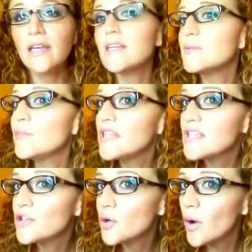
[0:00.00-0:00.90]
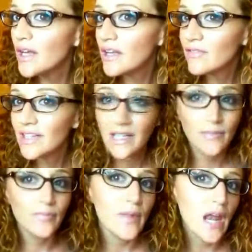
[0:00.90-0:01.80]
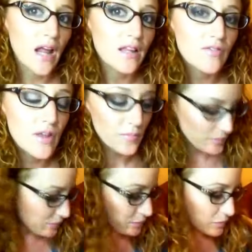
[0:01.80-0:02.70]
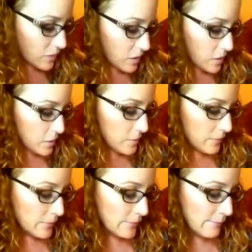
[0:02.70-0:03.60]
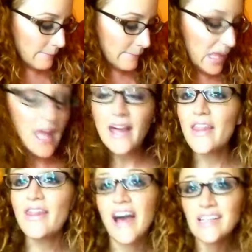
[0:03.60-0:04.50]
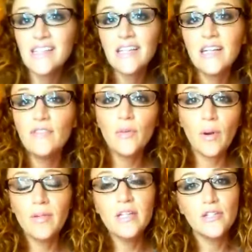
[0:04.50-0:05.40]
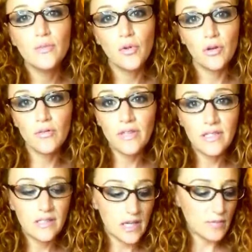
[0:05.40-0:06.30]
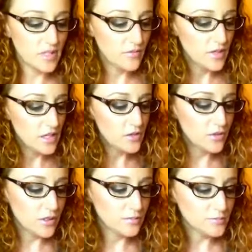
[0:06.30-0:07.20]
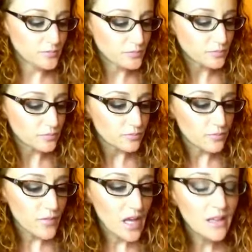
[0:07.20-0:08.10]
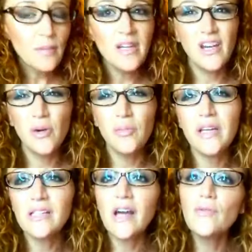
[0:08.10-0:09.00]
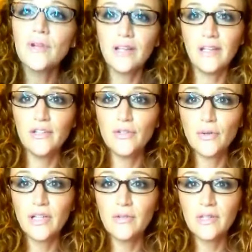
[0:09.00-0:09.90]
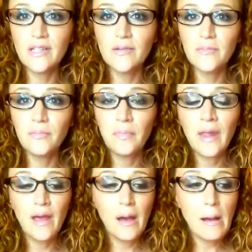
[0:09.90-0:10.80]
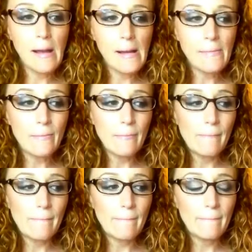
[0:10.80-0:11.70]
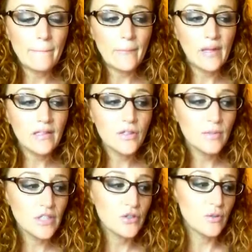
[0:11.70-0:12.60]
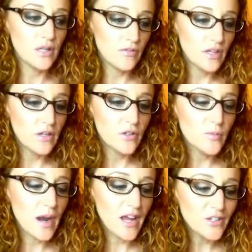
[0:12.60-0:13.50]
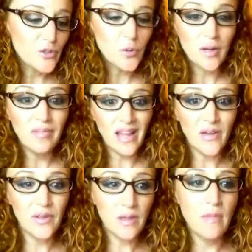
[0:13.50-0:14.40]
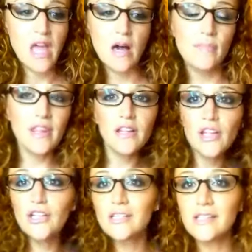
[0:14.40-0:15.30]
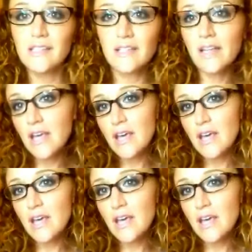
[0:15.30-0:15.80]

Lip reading: Yes, but these are quite lovely, and I love them. That's it. If you want me to do more of these types of videos, let me know, because I really enjoy doing them. Not so much doing the videos, but I enjoy playing with the makeup and the looks, and